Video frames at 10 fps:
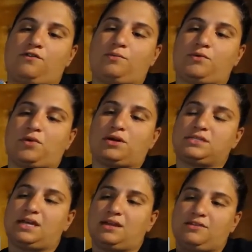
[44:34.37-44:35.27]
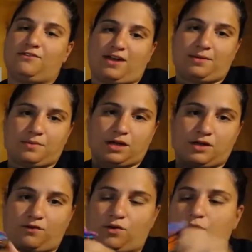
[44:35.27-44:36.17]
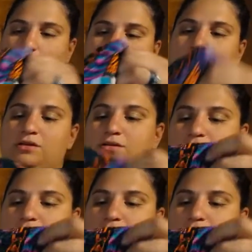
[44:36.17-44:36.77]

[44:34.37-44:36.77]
from the wrong side of the fabric forward